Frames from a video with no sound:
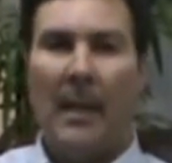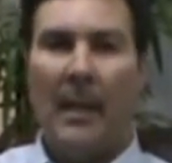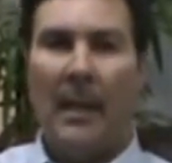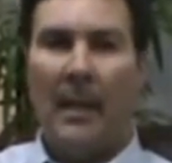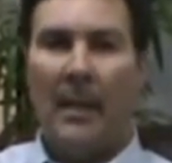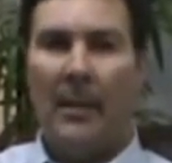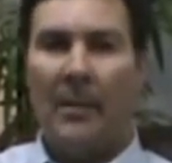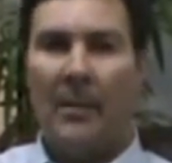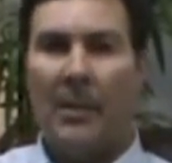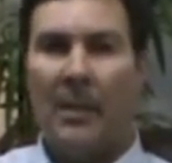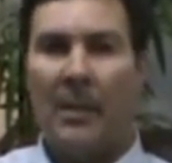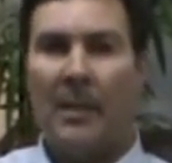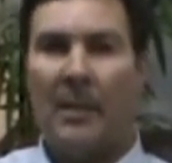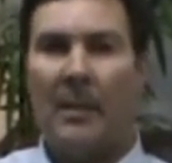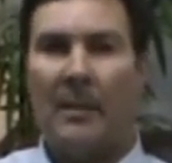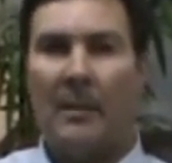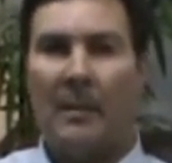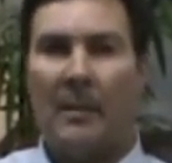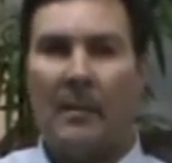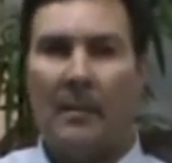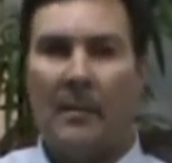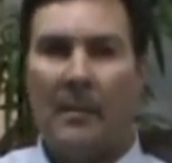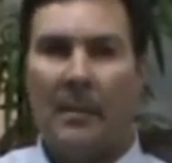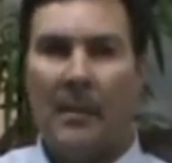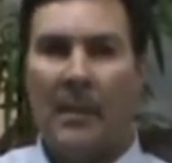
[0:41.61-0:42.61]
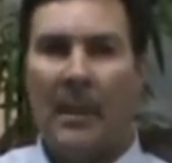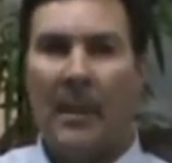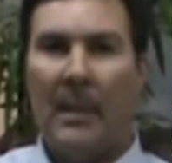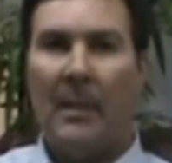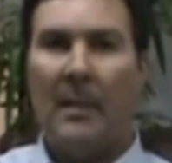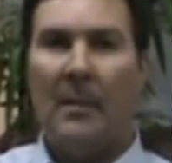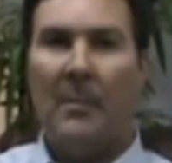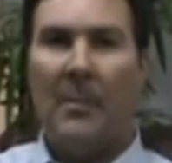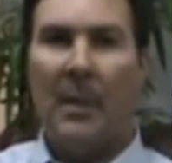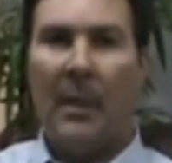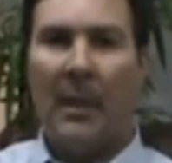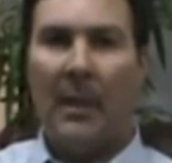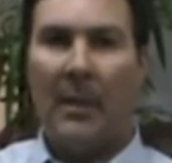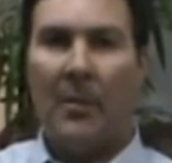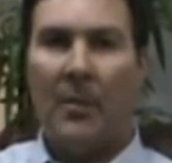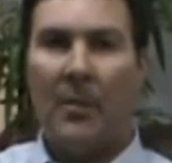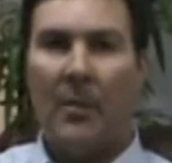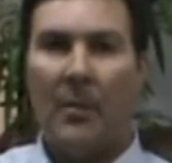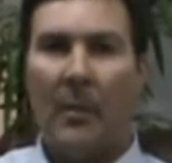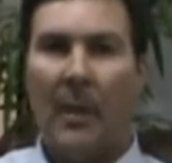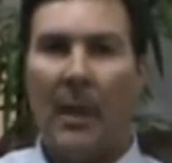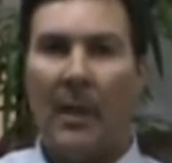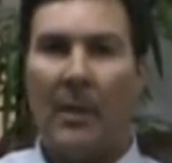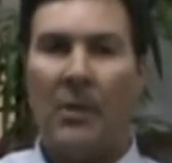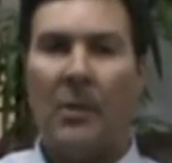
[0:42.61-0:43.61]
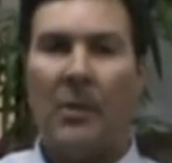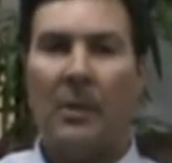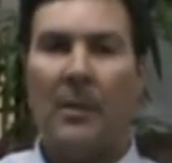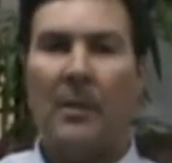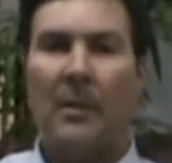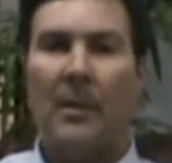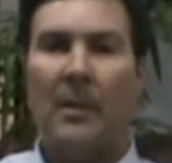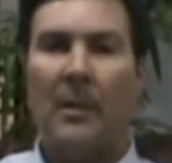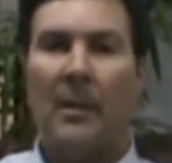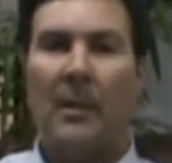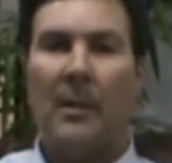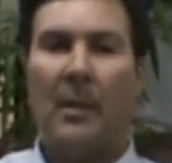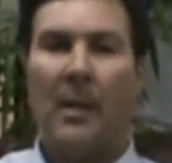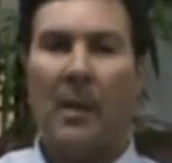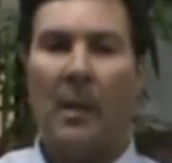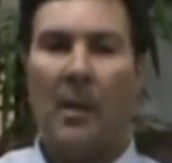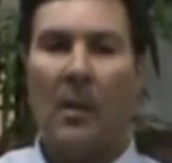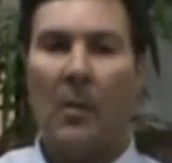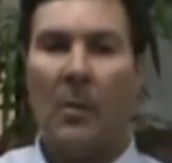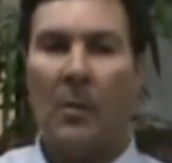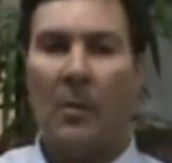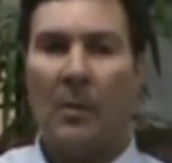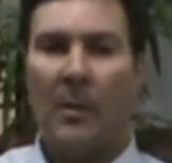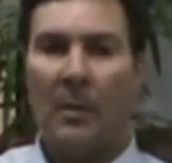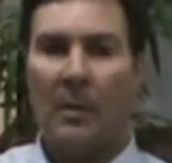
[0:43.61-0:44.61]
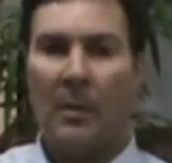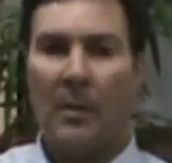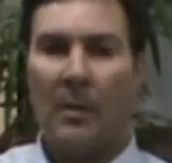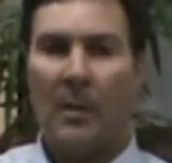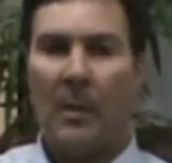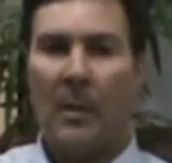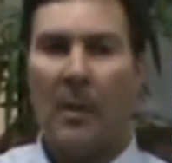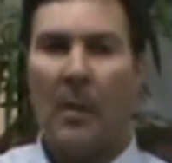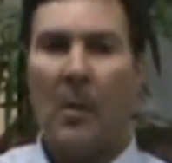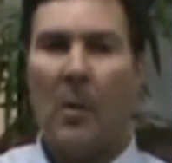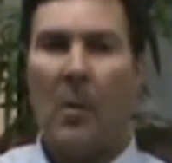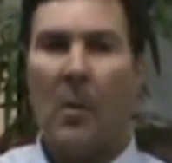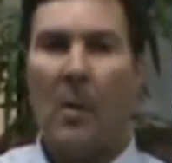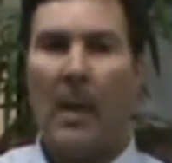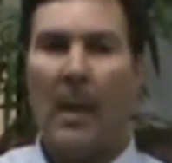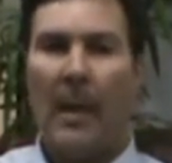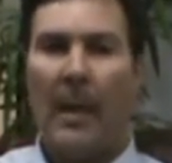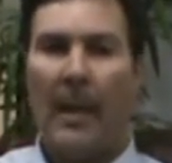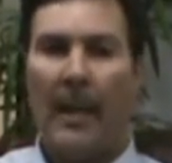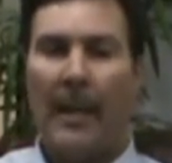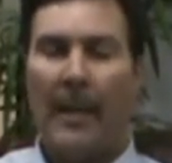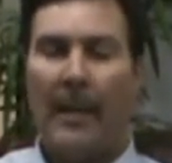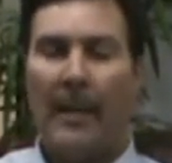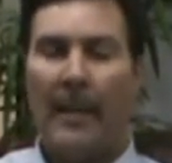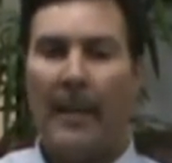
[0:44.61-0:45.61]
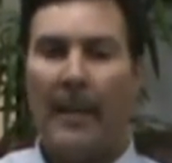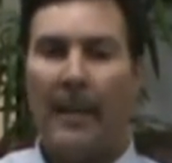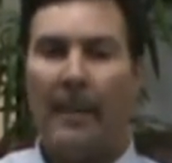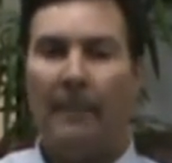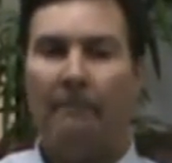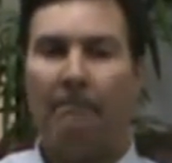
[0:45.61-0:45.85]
and just needed to pick a direction to go. So I